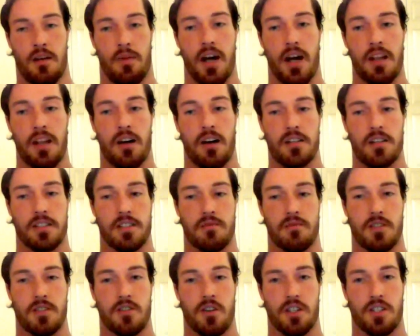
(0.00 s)
bylaws
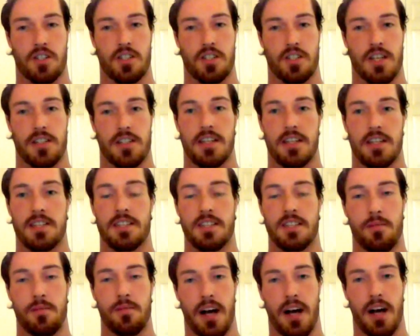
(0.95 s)
and restrictions that the N
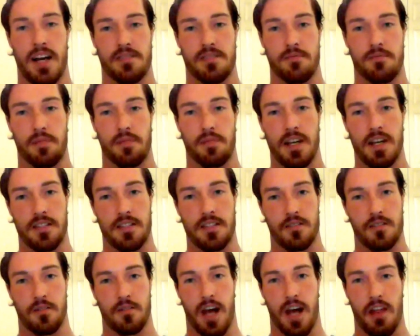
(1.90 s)
C A A has in
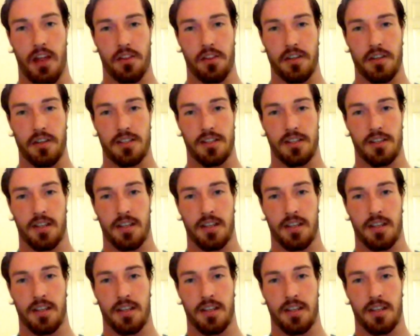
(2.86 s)
place on athletes,